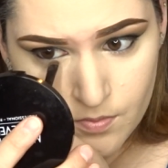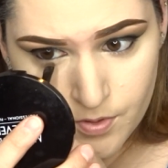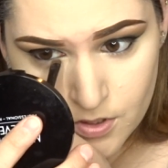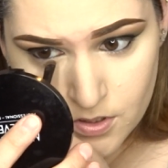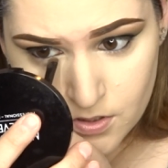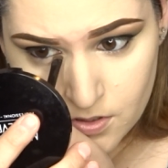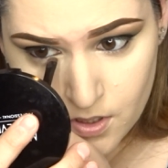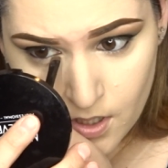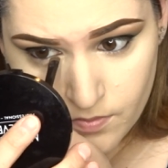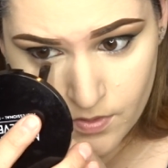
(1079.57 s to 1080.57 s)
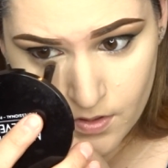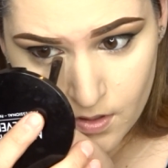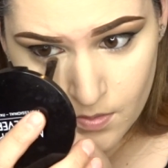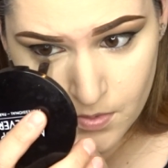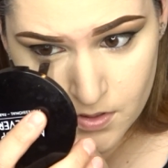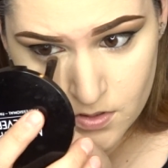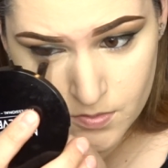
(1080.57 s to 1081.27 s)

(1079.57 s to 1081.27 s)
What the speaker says: person to ever admit to